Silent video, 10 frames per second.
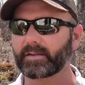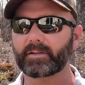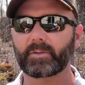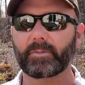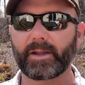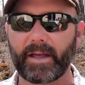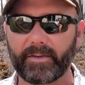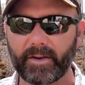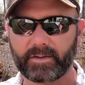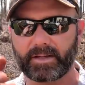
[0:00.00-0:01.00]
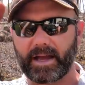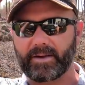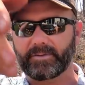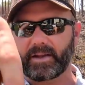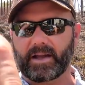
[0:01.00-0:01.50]
So what we have here is
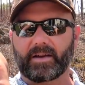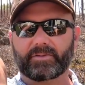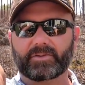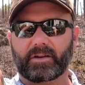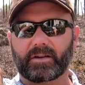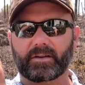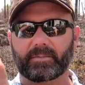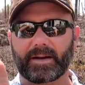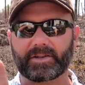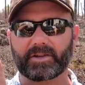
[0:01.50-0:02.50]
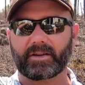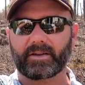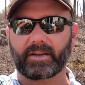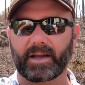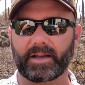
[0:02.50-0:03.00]
half and half. Draw an
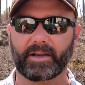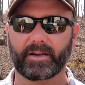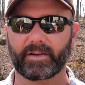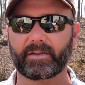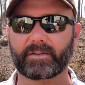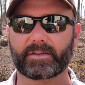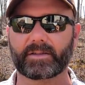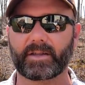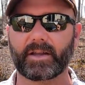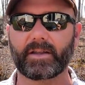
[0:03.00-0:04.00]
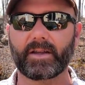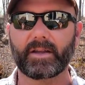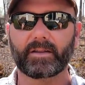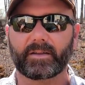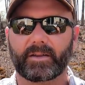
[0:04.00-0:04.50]
imaginary line here, and you can see
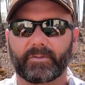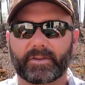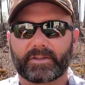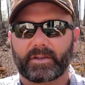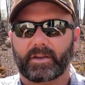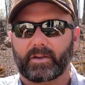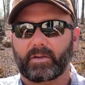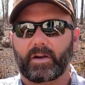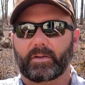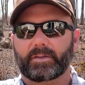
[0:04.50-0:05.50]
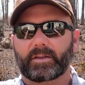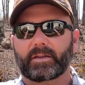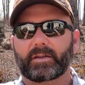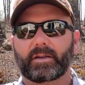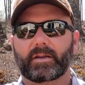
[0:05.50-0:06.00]
the difference in the growth.
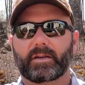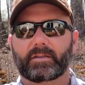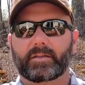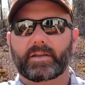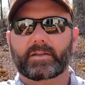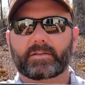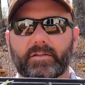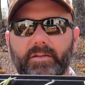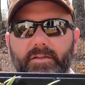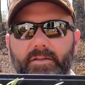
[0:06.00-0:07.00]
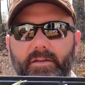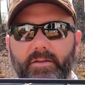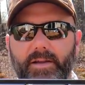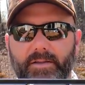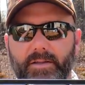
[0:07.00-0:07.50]
These are the
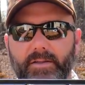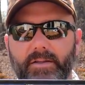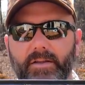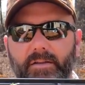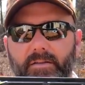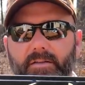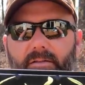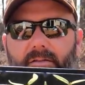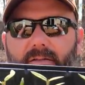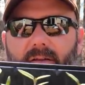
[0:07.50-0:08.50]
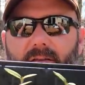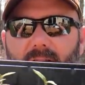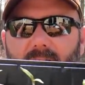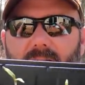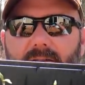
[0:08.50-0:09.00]
So Easies, and
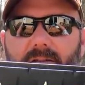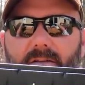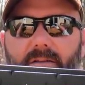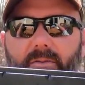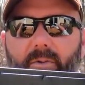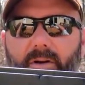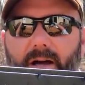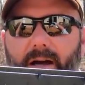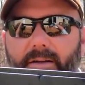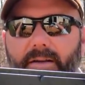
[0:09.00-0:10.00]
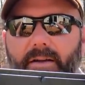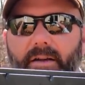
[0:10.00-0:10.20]
these were not.